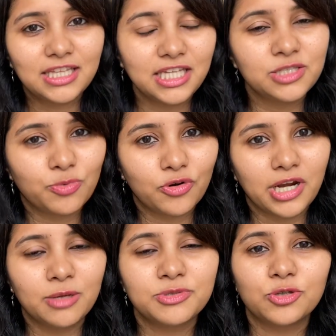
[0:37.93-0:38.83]
These
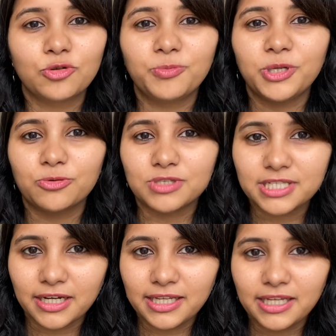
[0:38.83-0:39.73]
programs could be to
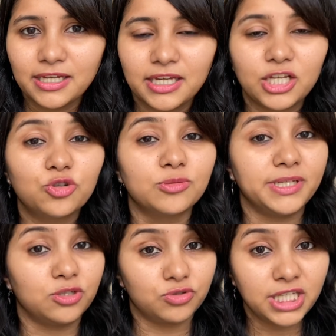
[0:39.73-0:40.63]
study, it could
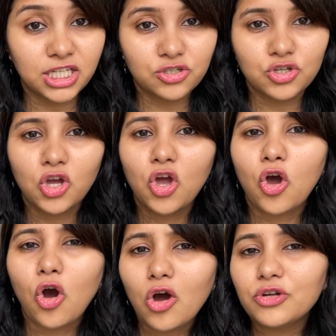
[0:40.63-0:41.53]
be to teach,
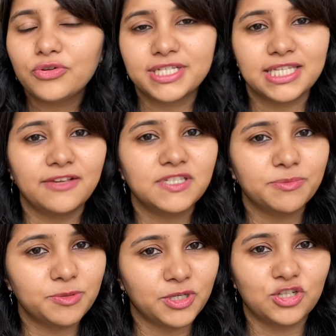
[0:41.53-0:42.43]
or to receive
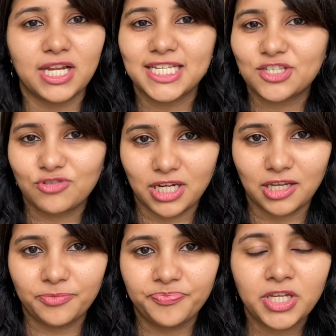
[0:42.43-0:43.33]
some specialized
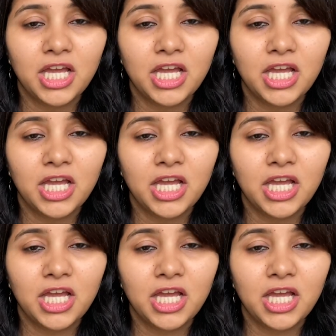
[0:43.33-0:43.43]
training.